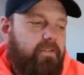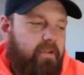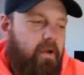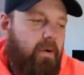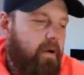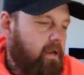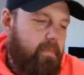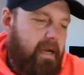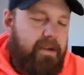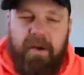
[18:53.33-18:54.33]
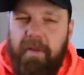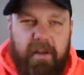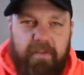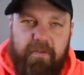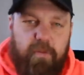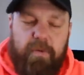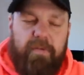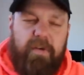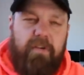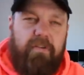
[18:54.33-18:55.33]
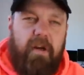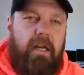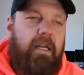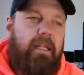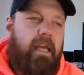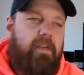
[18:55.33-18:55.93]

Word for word: So I know that it's super frustrating frustrating